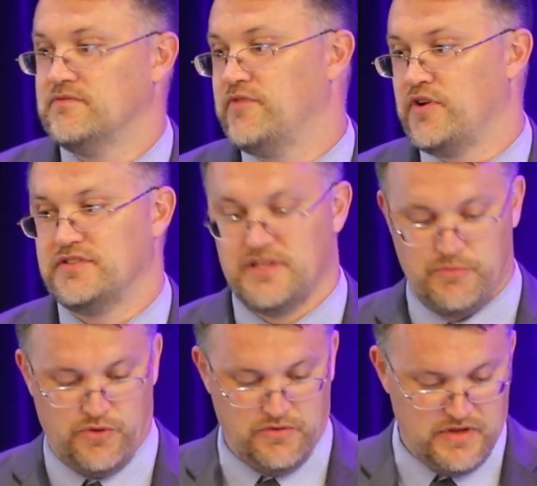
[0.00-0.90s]
Very
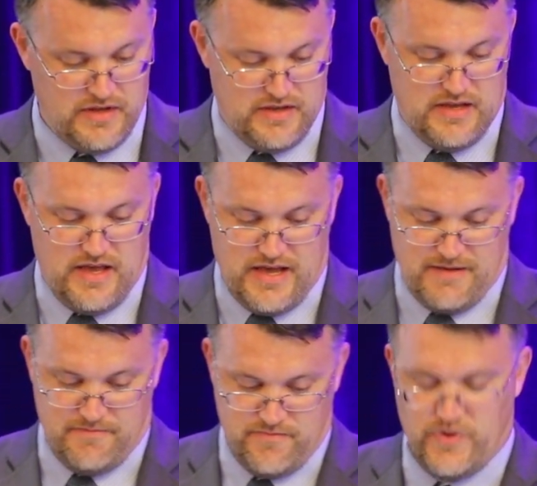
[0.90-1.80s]
simple.
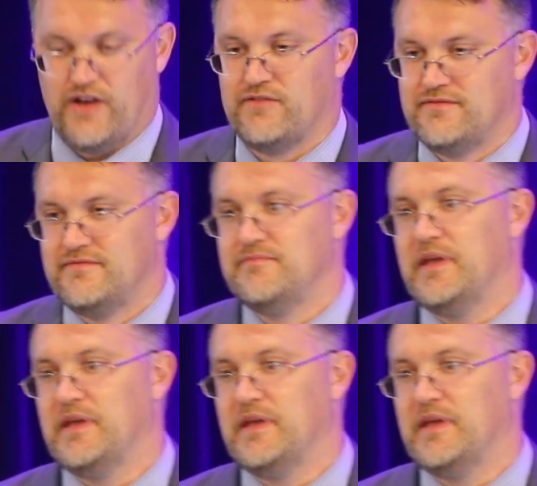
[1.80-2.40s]
Well,